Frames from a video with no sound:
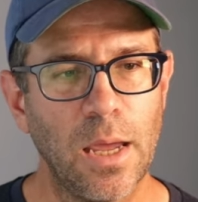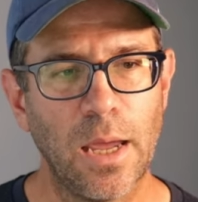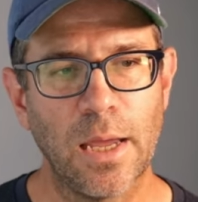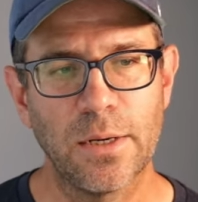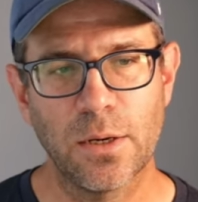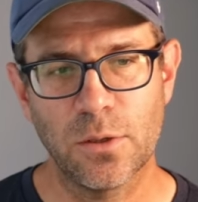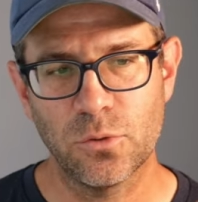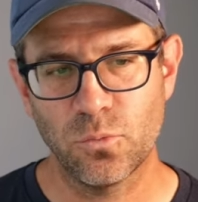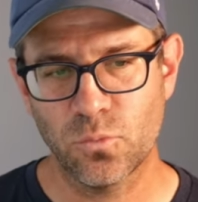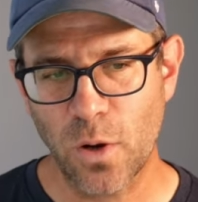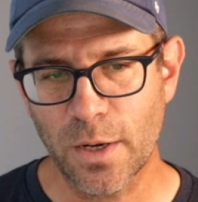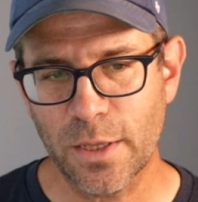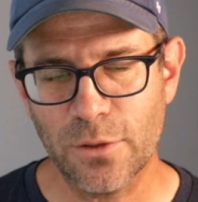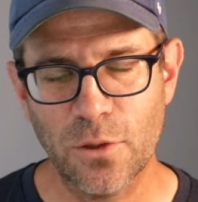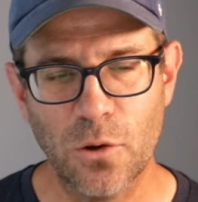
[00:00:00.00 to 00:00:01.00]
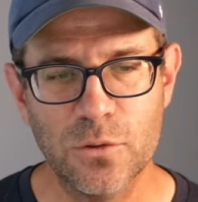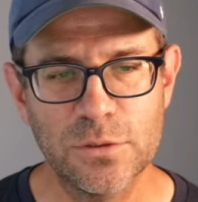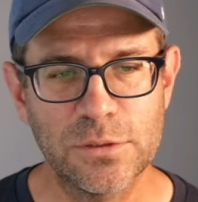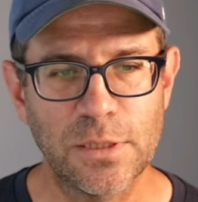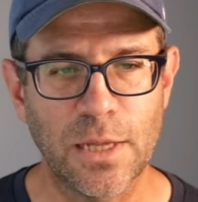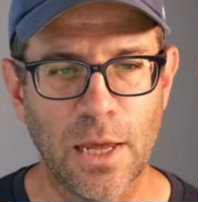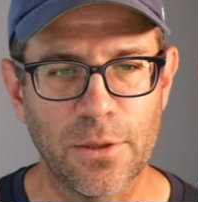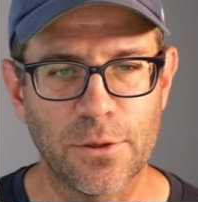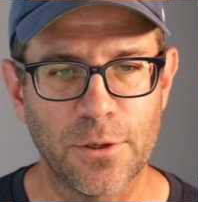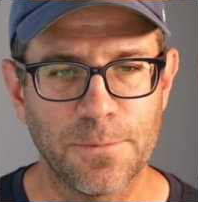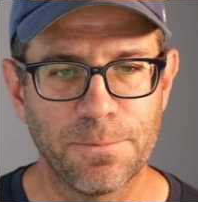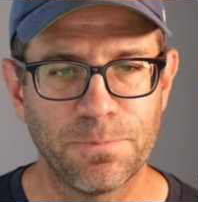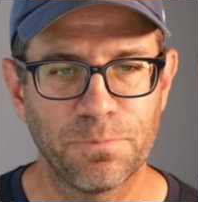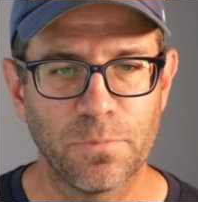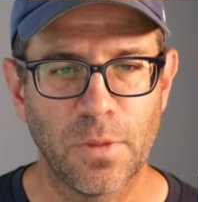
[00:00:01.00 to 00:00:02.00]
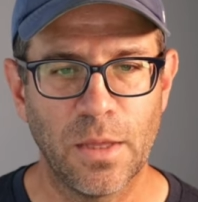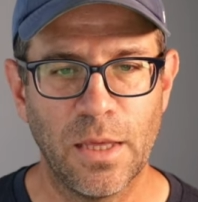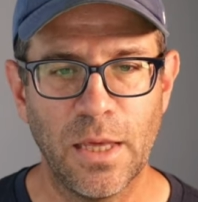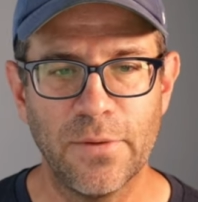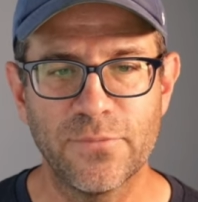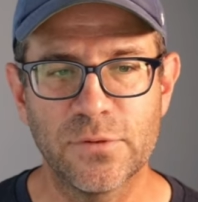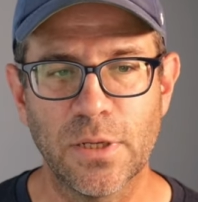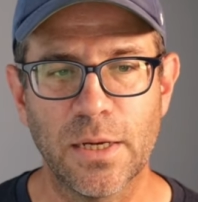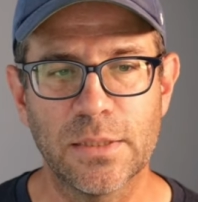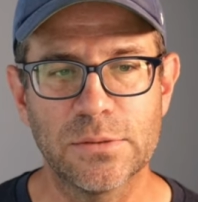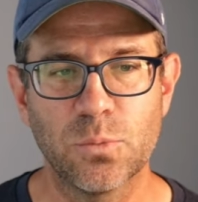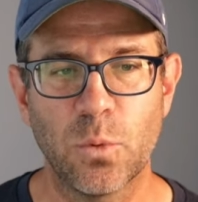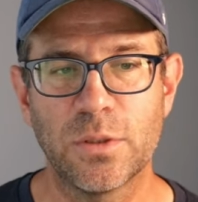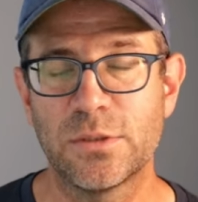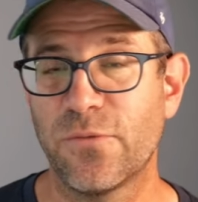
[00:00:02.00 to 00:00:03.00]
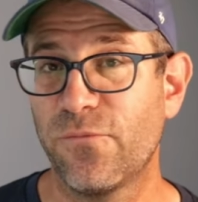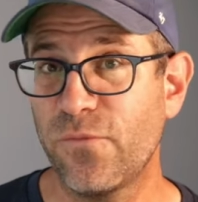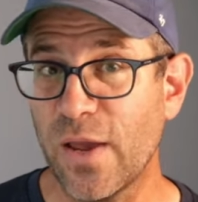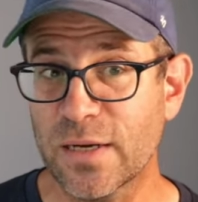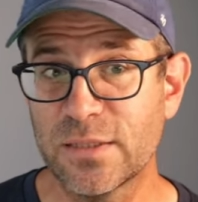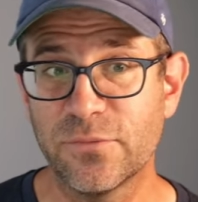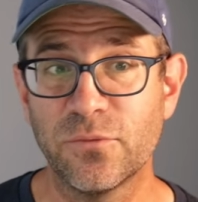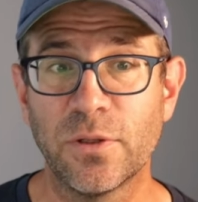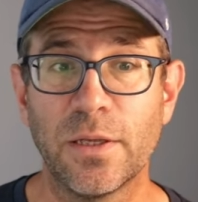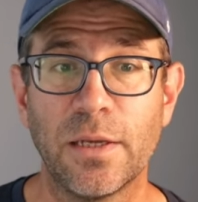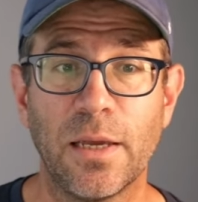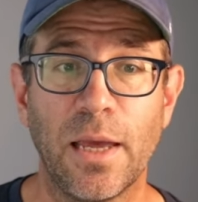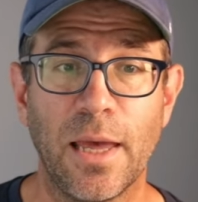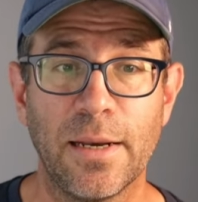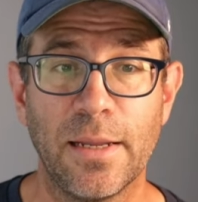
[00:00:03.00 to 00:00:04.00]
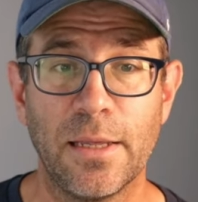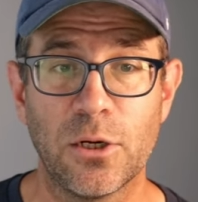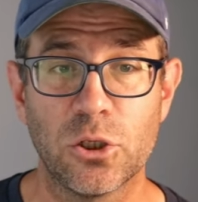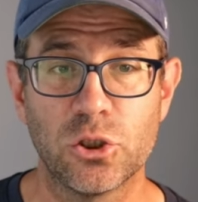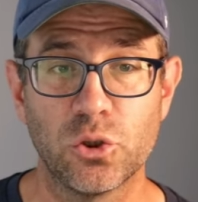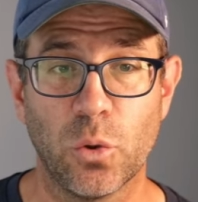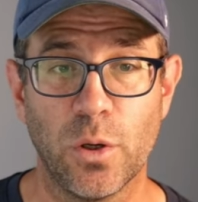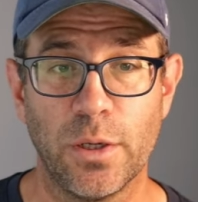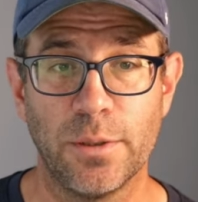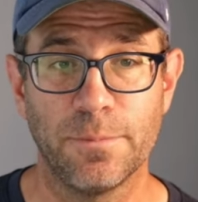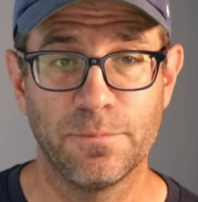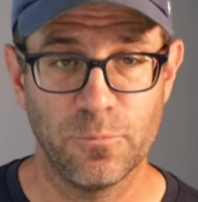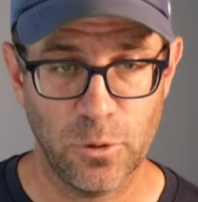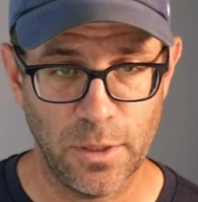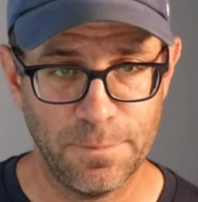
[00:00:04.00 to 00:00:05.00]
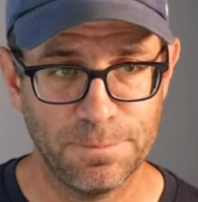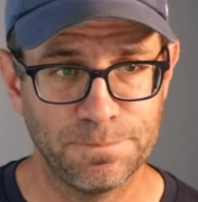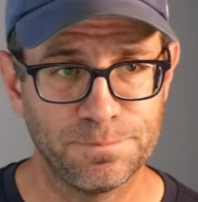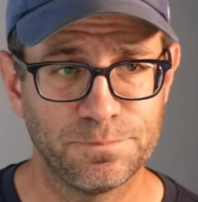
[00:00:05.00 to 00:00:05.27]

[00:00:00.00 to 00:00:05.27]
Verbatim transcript: and running those together gives us what is effectively an inner join, right?